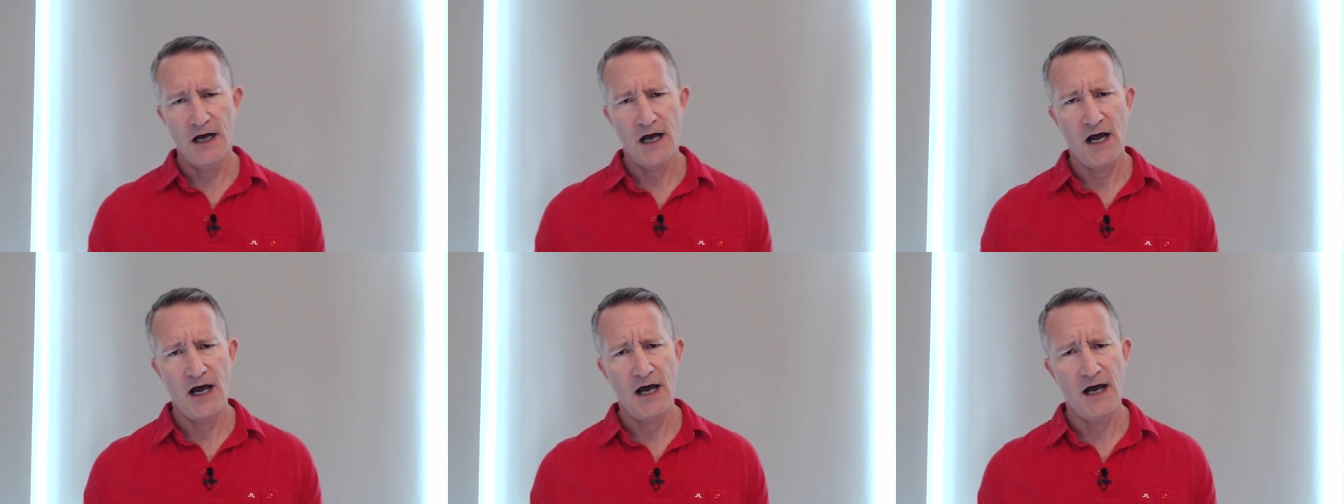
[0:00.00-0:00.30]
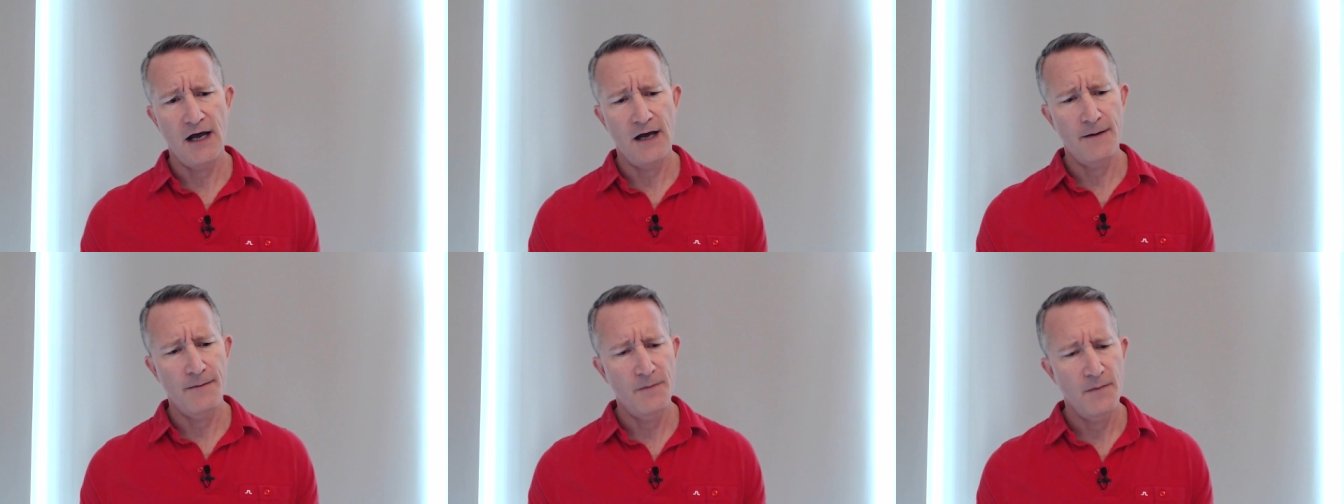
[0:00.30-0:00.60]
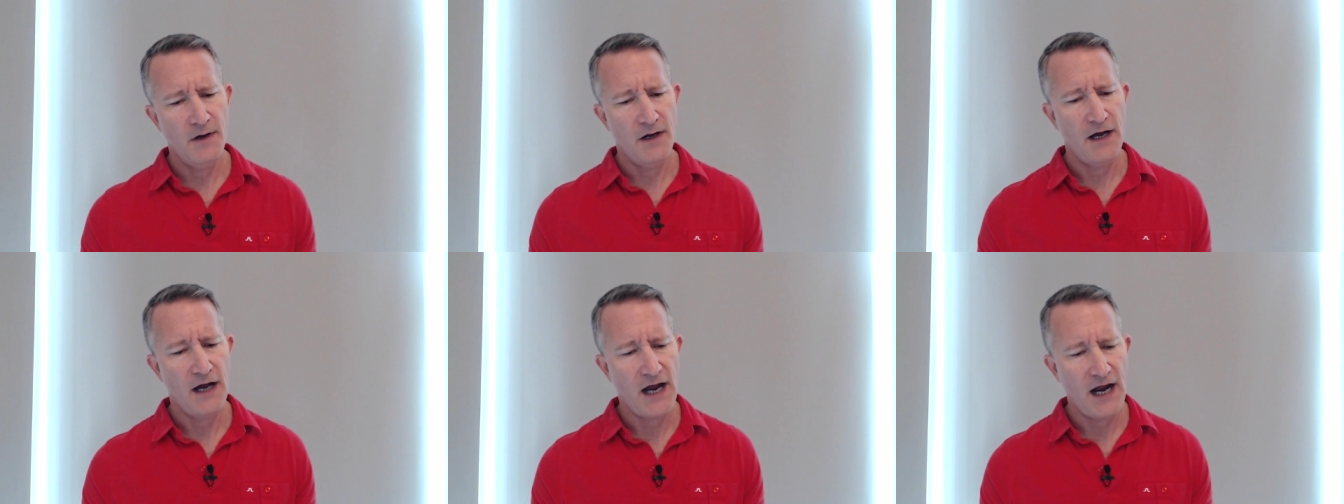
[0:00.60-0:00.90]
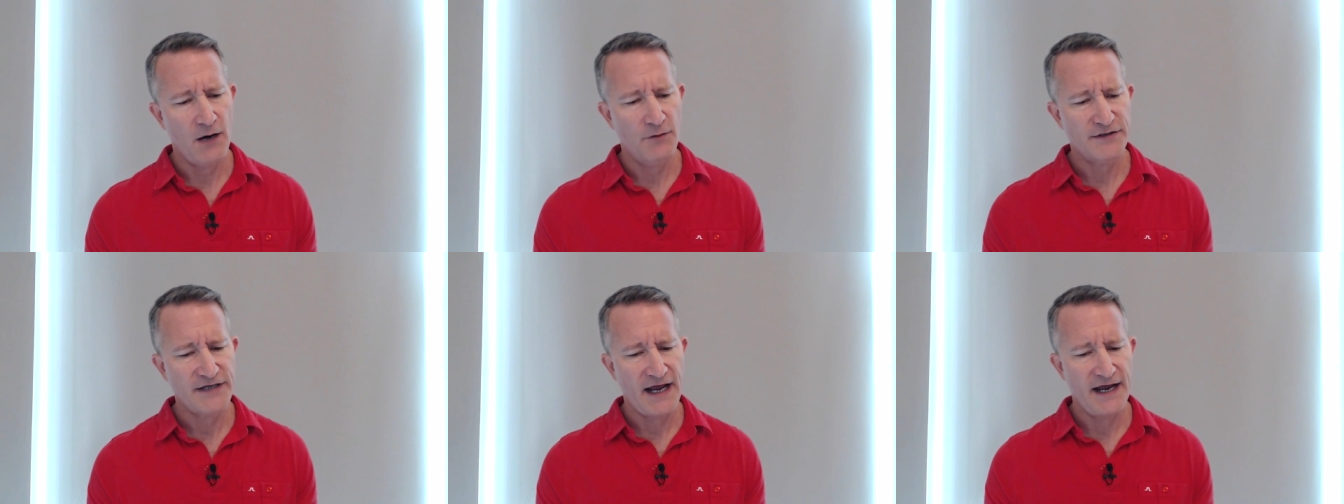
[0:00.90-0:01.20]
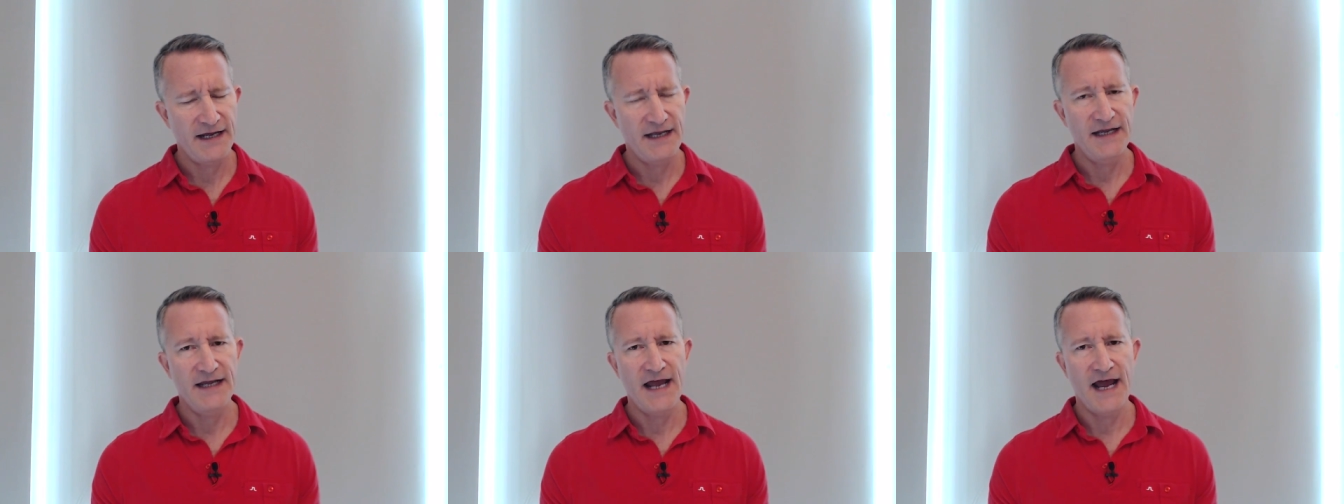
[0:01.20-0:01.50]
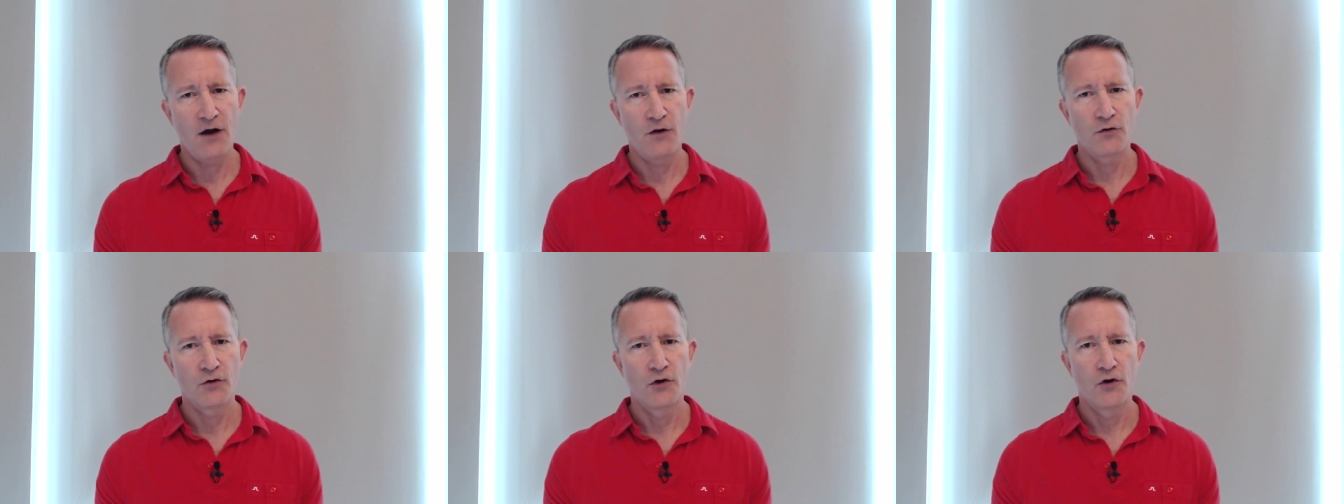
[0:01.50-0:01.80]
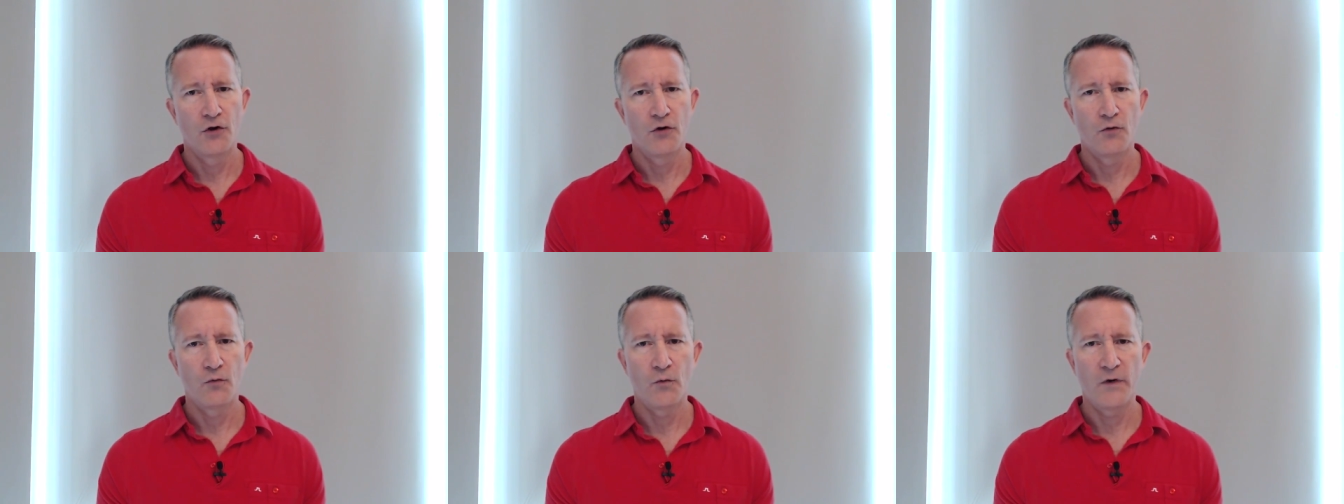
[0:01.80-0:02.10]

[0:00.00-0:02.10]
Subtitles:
I was hanging out